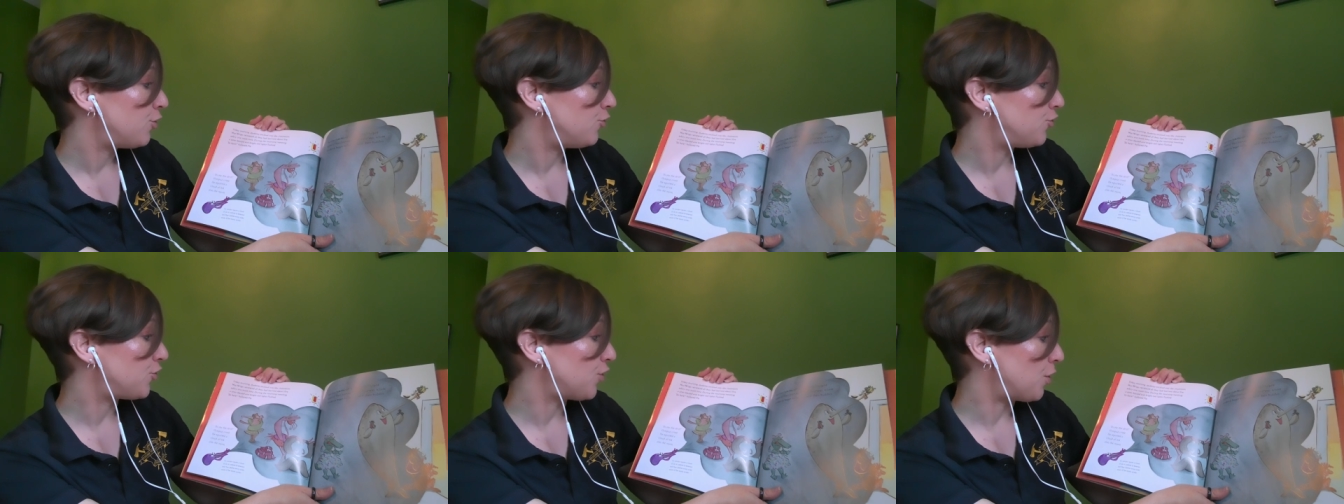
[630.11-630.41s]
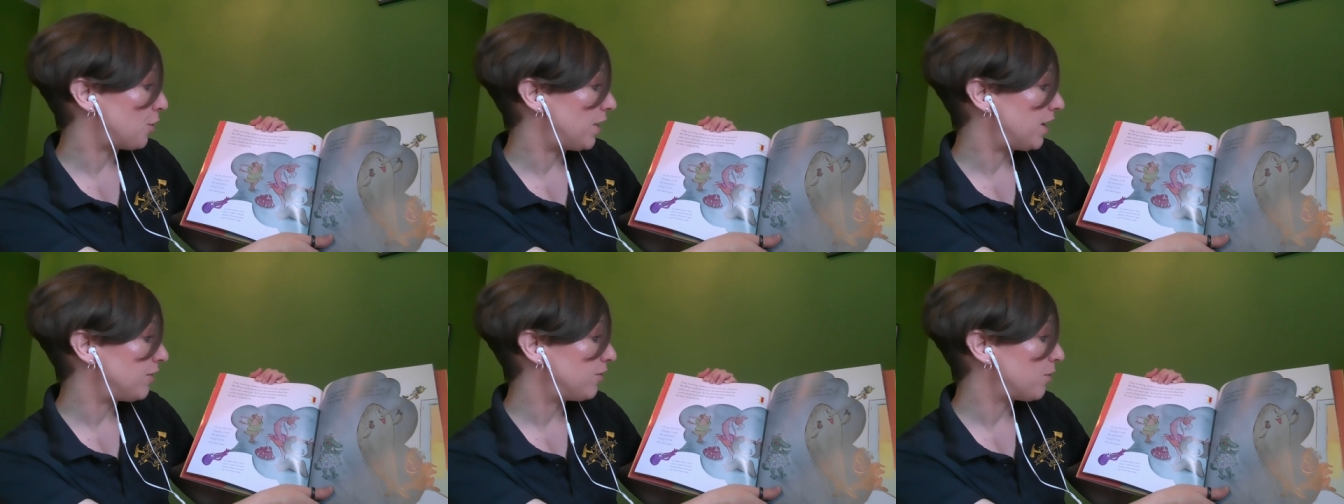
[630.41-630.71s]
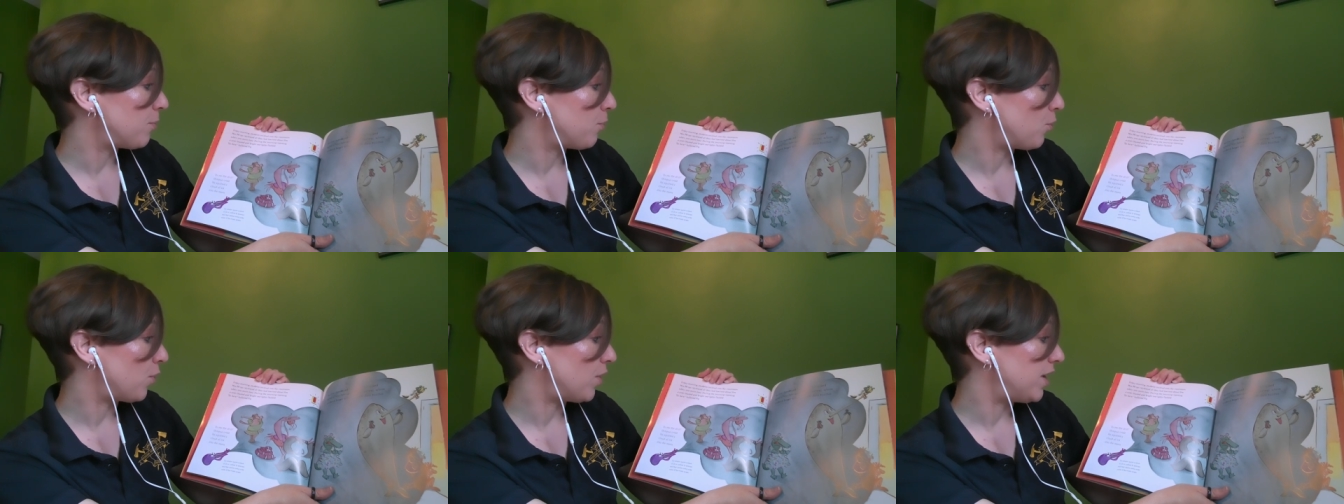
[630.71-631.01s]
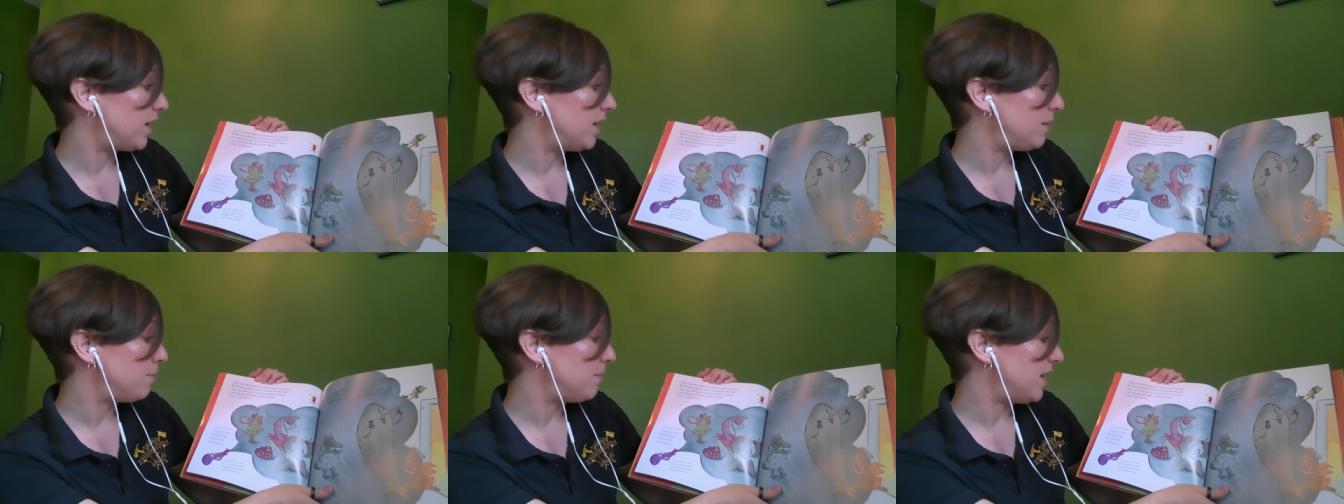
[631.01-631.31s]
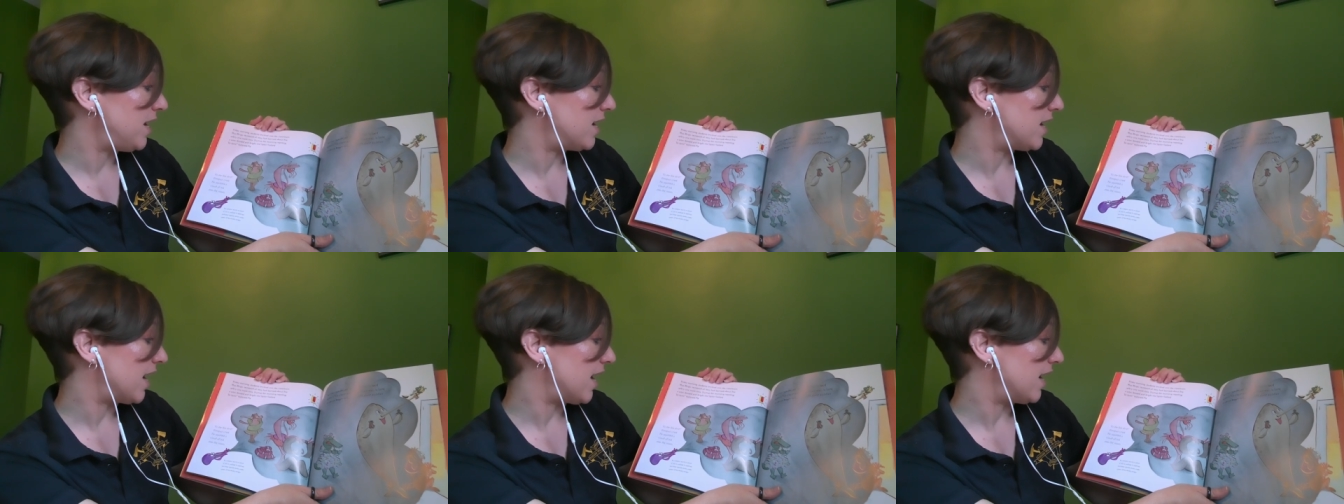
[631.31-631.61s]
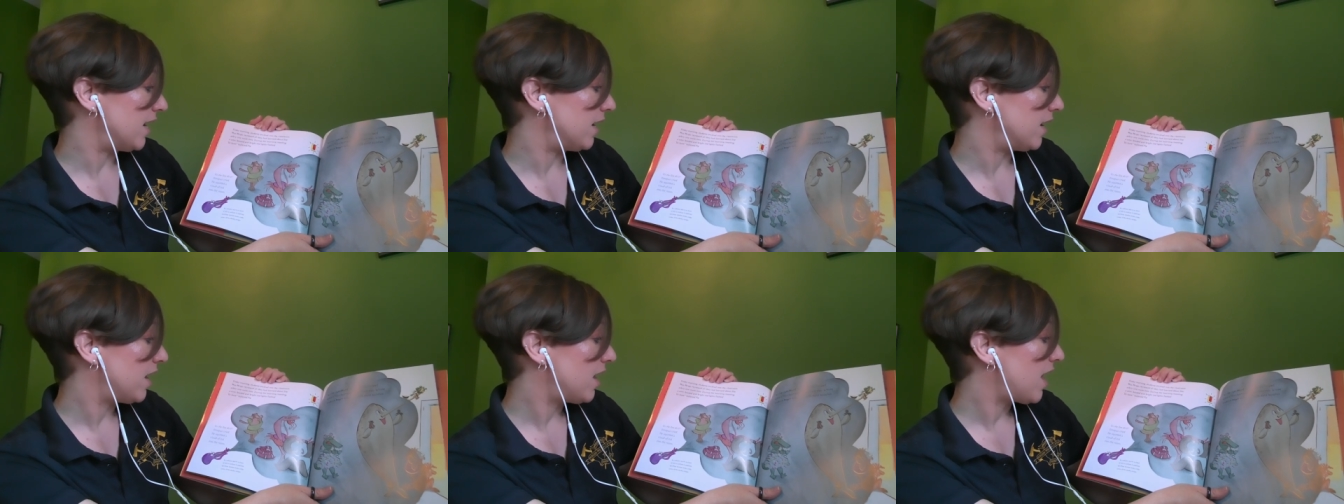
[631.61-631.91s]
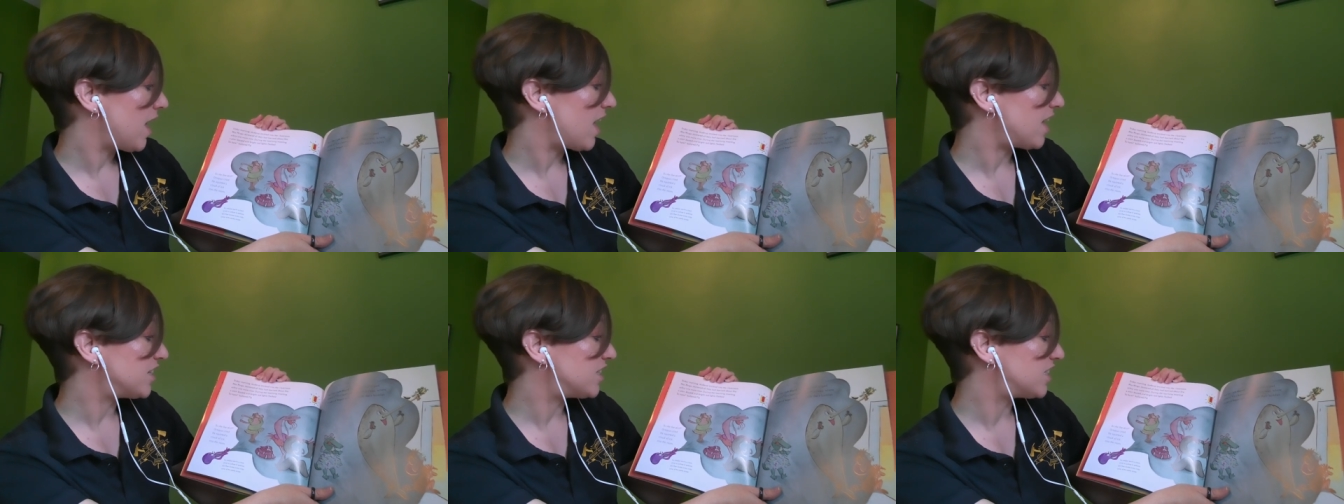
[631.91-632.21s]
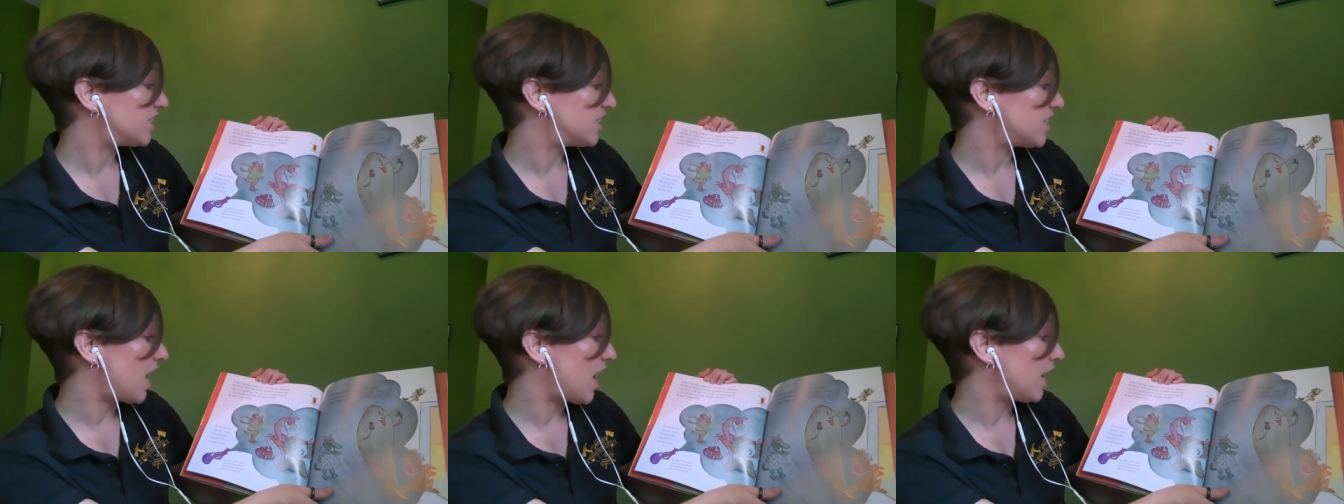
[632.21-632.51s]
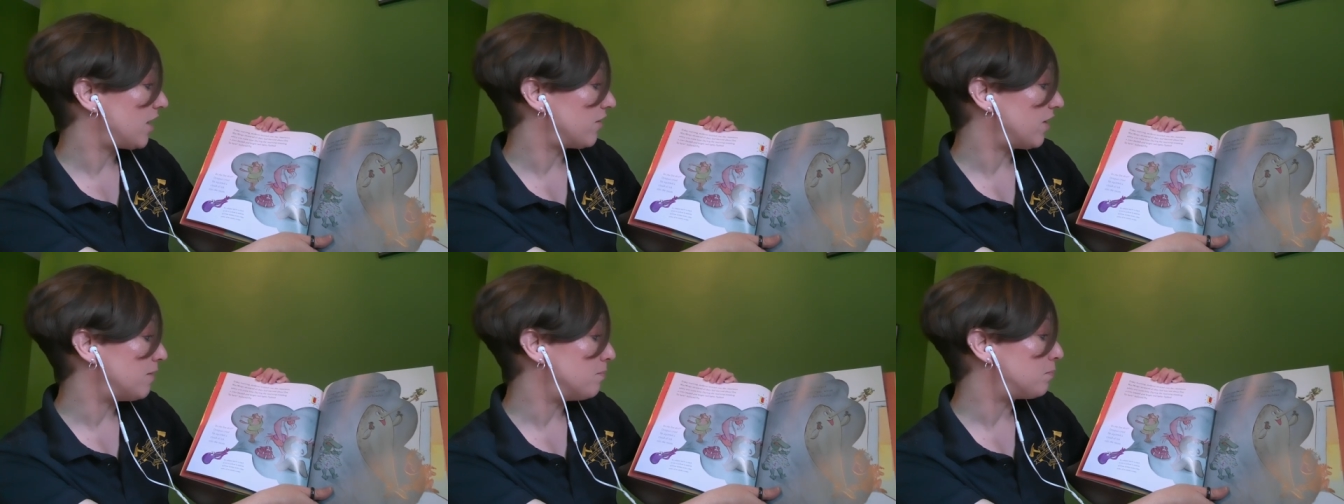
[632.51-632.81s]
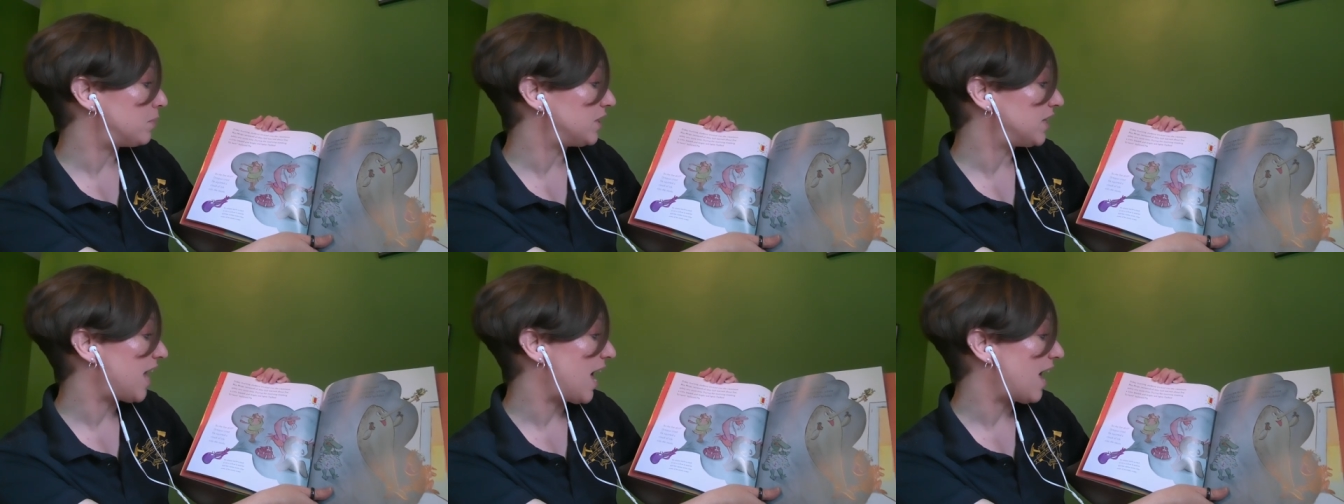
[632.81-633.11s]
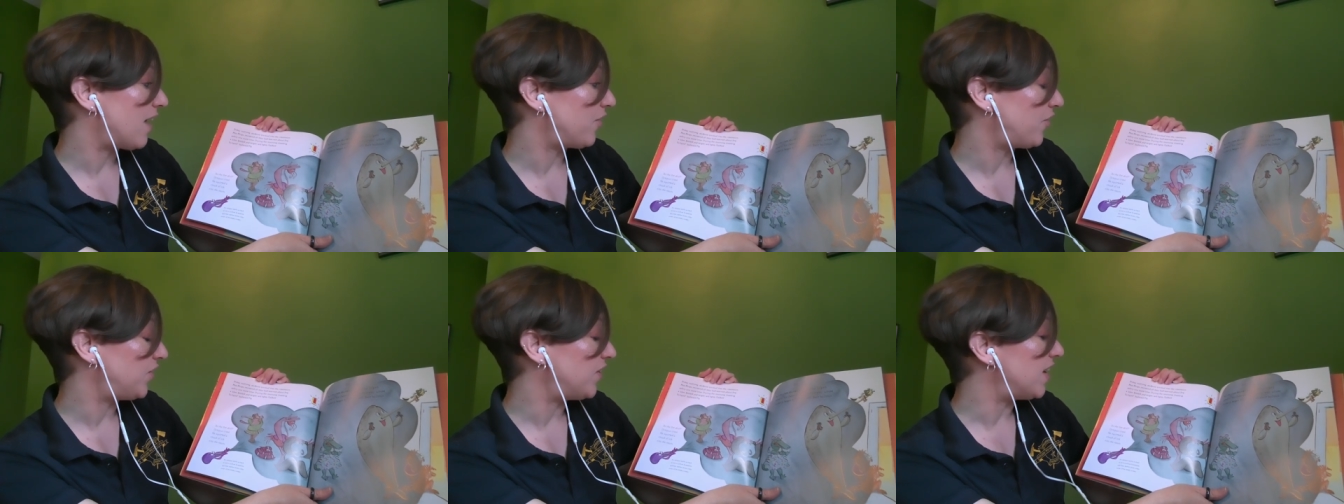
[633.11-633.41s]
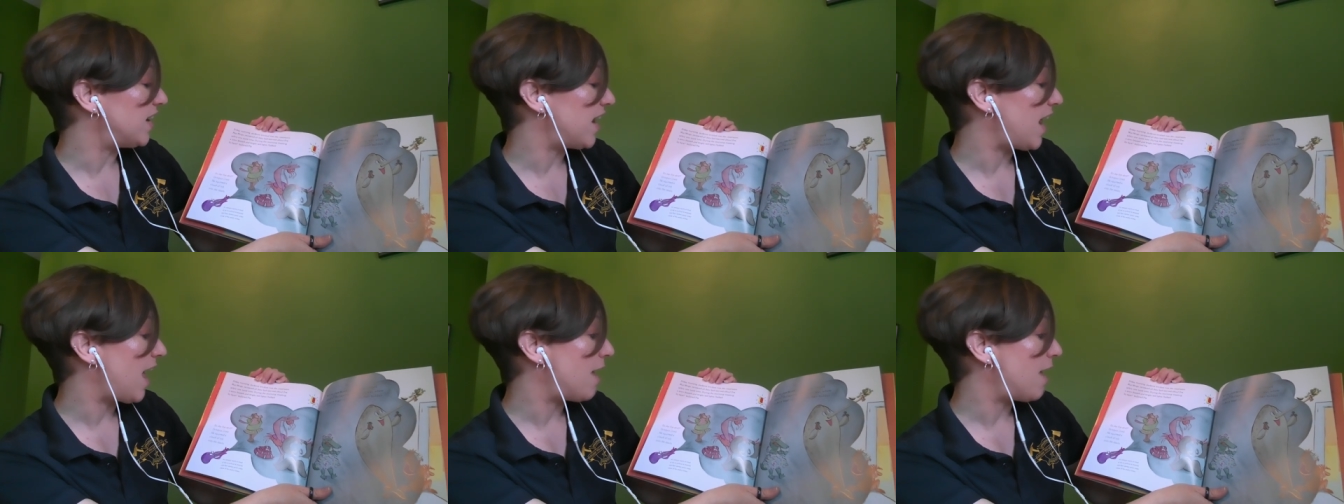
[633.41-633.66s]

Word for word: During the morning meeting, a siren blasted